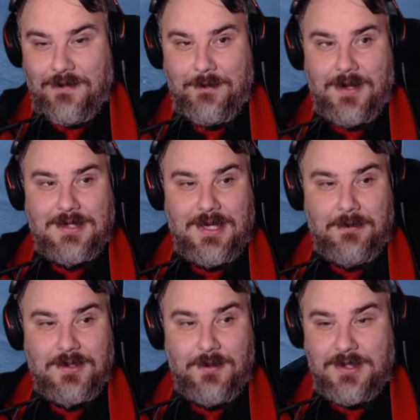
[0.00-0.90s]
base
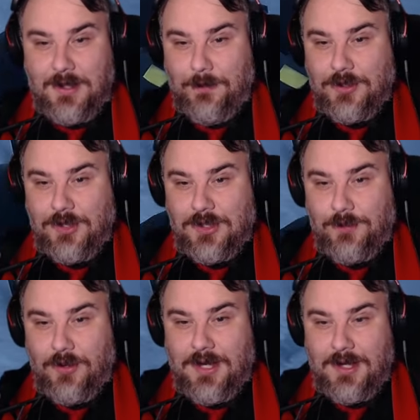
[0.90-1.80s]
camps. My temperature is
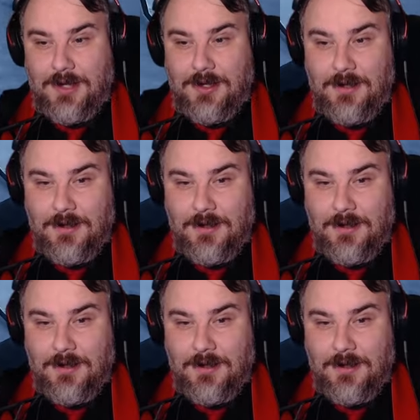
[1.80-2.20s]
pretty good.